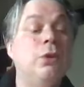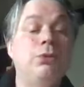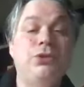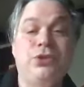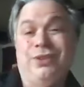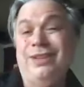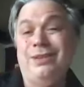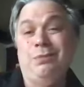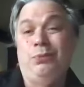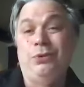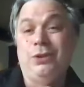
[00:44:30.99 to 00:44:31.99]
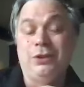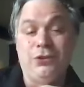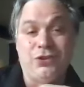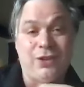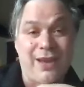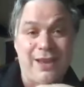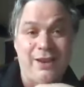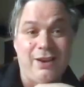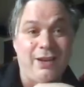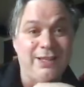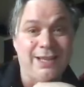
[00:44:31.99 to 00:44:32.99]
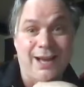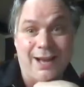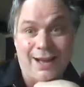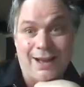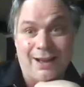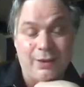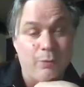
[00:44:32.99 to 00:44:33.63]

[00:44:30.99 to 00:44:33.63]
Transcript: sleep. You're just in a car.